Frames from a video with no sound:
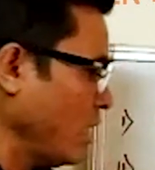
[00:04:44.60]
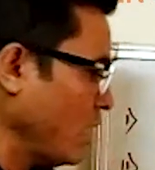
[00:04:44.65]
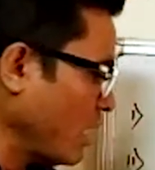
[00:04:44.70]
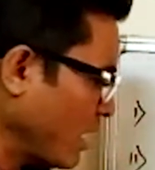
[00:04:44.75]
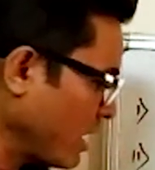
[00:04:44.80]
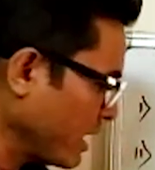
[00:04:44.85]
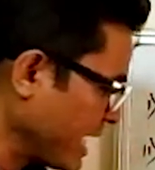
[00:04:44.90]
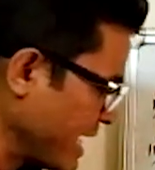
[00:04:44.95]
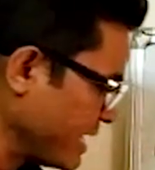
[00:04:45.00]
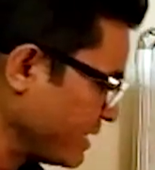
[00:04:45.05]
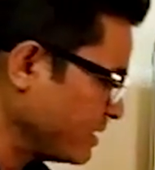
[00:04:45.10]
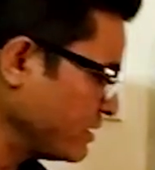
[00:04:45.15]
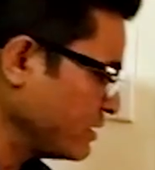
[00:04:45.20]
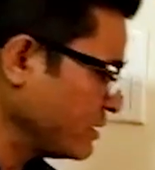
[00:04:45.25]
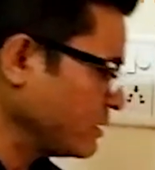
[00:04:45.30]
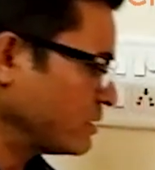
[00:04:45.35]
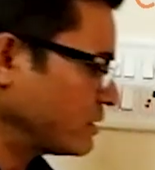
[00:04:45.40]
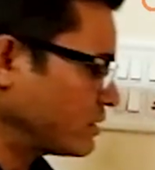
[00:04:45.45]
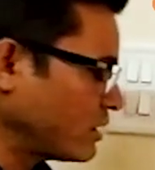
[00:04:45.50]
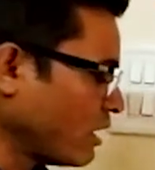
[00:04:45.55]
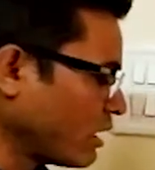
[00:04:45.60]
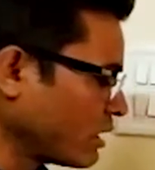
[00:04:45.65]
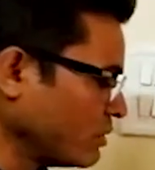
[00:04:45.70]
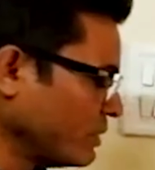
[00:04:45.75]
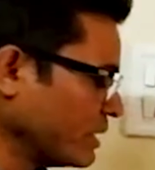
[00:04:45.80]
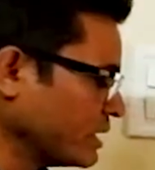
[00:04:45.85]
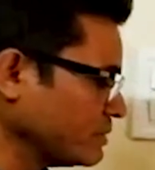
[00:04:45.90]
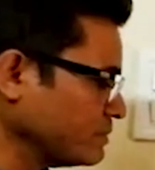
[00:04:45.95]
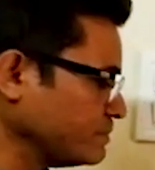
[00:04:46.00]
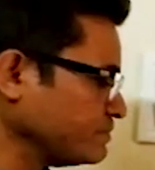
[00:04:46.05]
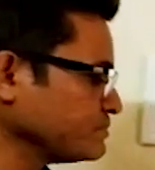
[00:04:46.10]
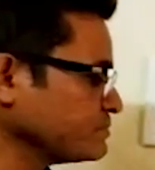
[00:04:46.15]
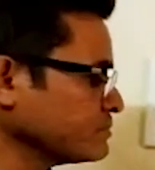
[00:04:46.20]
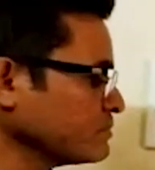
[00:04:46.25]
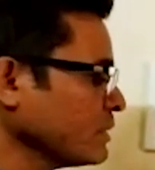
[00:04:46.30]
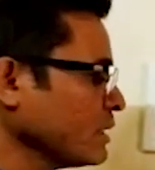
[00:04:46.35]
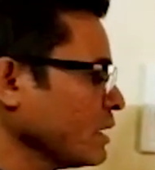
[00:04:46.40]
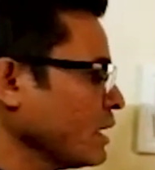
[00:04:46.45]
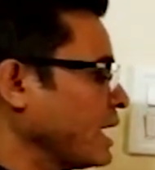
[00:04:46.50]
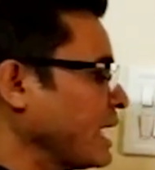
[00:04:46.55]
Again, third one,
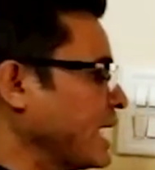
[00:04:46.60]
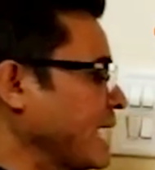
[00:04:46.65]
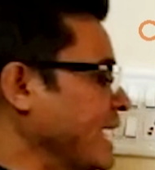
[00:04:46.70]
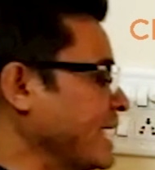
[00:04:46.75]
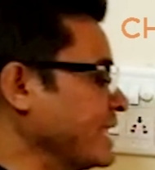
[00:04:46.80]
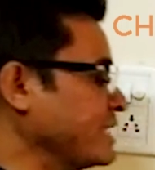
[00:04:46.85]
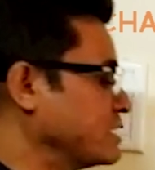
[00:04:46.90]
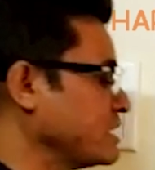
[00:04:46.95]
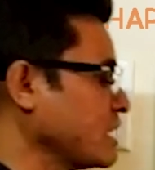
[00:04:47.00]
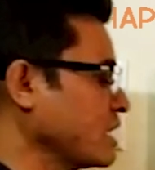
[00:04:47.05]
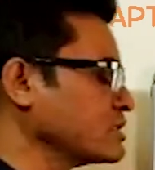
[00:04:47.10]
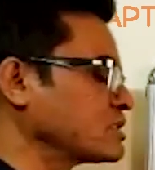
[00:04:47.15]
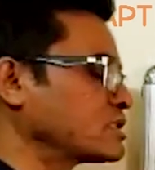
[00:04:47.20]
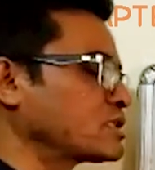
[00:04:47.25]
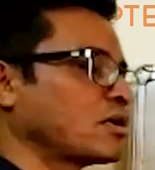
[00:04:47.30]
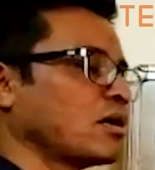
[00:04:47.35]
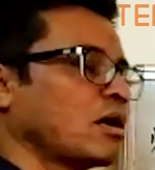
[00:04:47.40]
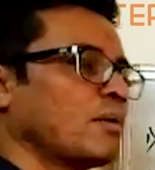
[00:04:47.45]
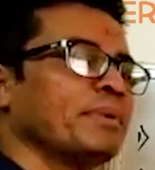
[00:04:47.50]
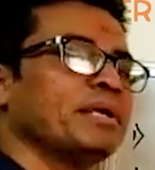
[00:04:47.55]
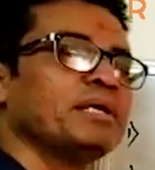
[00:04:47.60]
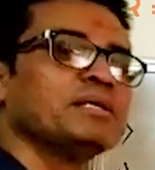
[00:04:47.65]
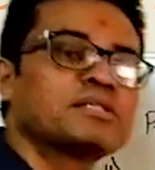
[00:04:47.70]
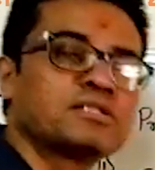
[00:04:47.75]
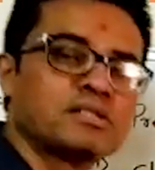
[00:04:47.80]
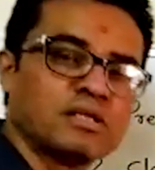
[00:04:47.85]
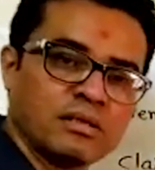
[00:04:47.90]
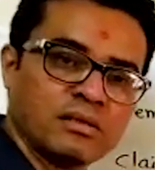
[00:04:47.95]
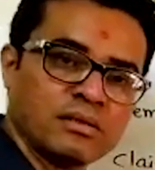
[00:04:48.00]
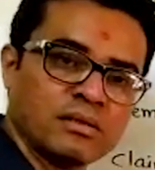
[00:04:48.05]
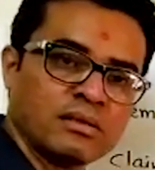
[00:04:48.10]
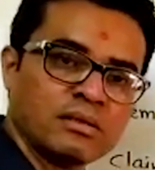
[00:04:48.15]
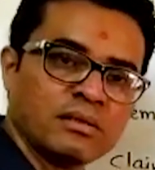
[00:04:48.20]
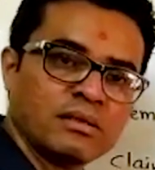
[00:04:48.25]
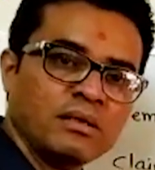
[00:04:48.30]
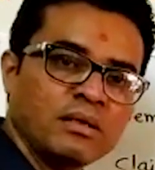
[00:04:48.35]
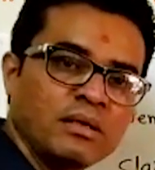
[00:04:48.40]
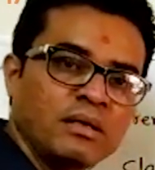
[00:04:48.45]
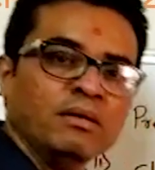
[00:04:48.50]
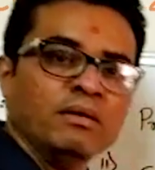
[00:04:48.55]
agent's commission.
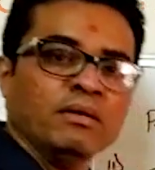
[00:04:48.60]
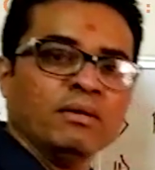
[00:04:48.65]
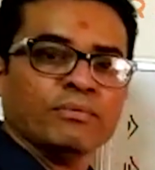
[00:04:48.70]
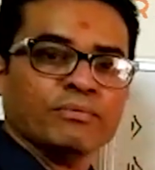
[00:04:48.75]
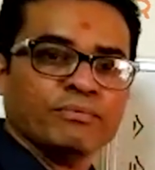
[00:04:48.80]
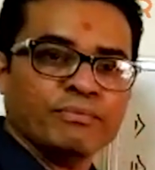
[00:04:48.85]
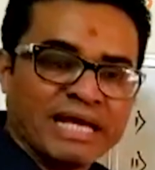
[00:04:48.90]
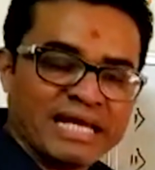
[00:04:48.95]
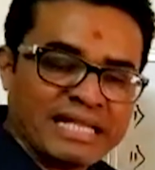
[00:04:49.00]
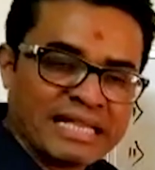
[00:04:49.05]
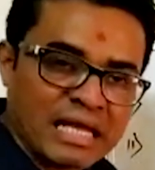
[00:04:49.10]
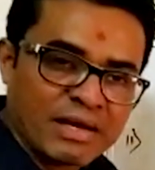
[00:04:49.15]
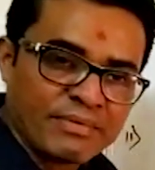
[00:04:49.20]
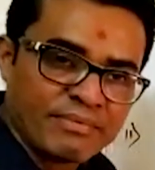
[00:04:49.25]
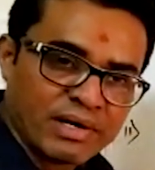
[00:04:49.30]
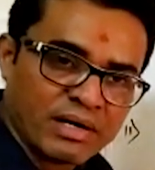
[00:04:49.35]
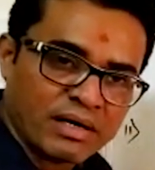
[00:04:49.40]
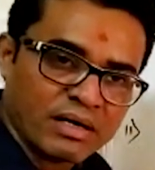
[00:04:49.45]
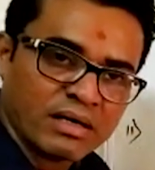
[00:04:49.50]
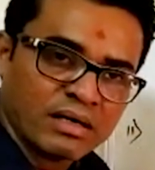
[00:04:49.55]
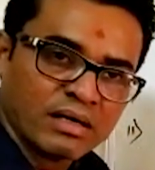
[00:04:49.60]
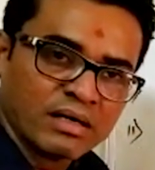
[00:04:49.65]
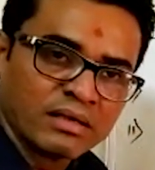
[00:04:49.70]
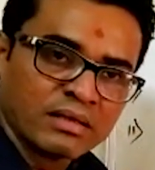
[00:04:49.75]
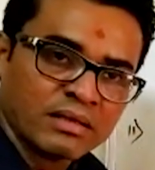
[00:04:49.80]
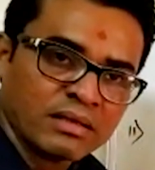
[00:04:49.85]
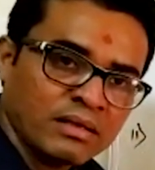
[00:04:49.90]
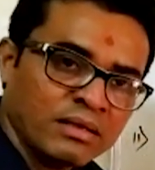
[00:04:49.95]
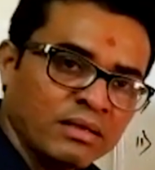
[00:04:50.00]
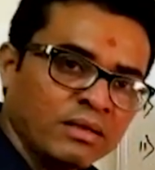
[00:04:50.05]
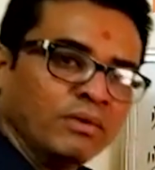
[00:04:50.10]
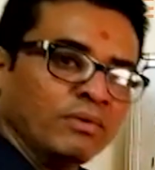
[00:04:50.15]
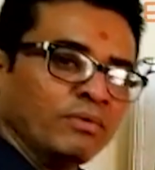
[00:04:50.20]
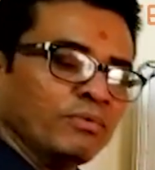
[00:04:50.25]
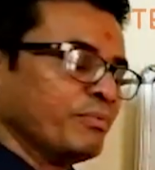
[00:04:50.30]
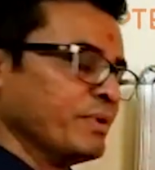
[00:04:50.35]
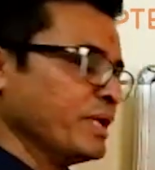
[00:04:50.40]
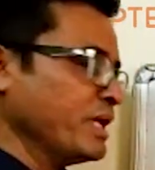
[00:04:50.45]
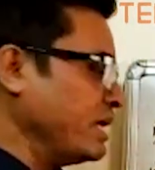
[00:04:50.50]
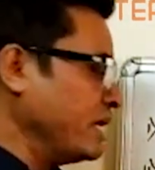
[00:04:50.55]
Whenever
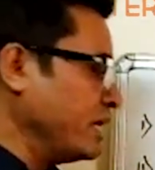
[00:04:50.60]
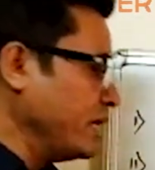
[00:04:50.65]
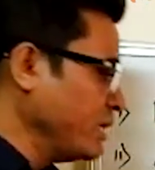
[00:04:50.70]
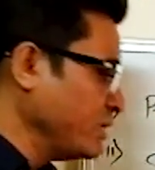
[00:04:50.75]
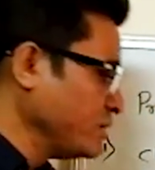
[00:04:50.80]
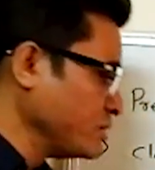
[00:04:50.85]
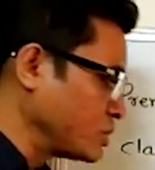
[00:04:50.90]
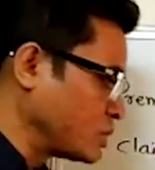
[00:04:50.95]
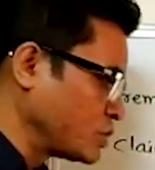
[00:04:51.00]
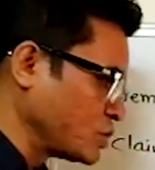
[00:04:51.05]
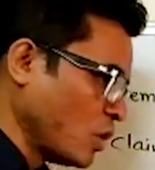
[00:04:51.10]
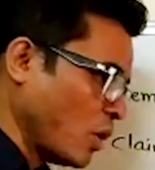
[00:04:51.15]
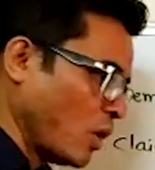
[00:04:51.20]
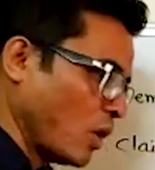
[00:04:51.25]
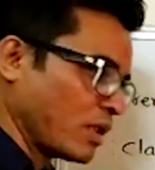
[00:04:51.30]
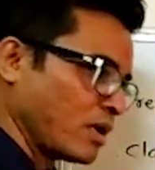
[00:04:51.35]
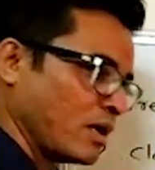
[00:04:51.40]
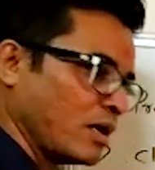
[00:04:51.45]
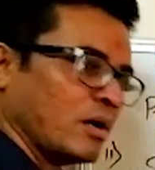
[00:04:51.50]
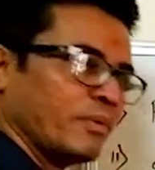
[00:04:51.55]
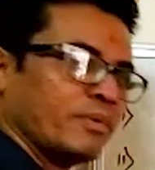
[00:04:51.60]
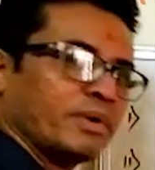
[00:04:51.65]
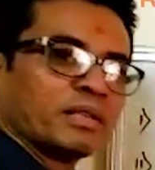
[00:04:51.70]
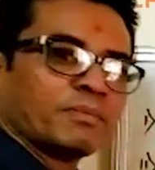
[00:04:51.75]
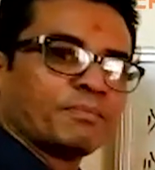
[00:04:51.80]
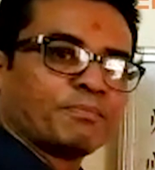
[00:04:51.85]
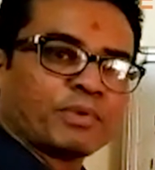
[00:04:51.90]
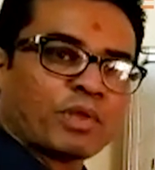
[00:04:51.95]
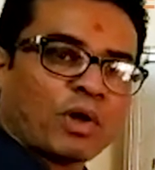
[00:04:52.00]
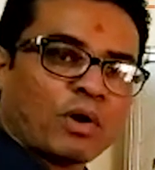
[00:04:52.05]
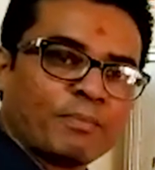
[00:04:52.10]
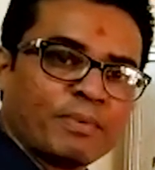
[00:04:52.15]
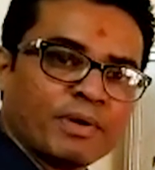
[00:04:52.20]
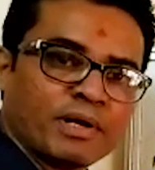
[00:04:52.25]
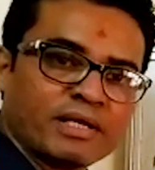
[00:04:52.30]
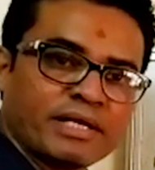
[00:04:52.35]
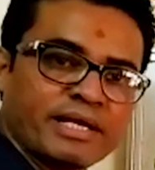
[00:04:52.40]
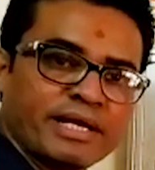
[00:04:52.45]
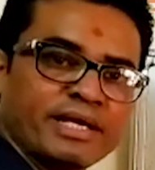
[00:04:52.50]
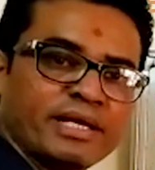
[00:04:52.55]
we insure our
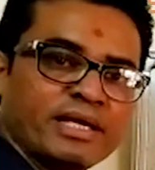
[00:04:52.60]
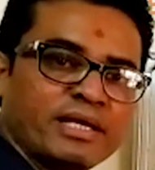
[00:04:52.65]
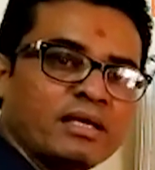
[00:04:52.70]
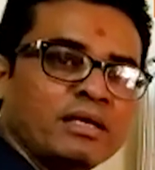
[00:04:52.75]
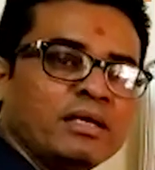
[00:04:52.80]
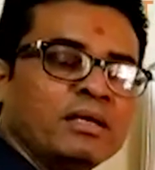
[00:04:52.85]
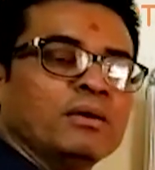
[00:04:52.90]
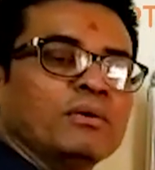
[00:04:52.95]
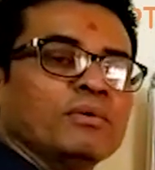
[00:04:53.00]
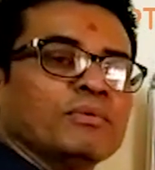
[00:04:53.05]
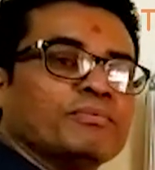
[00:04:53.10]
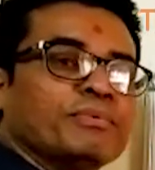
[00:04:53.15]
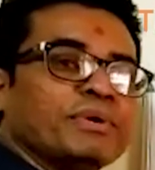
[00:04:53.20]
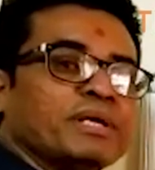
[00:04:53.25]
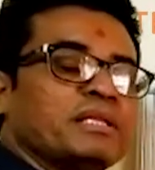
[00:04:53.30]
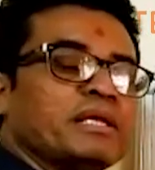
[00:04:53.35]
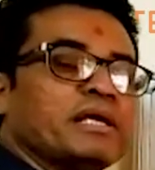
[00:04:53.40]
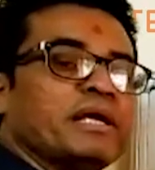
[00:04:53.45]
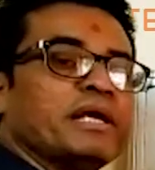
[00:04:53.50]
property with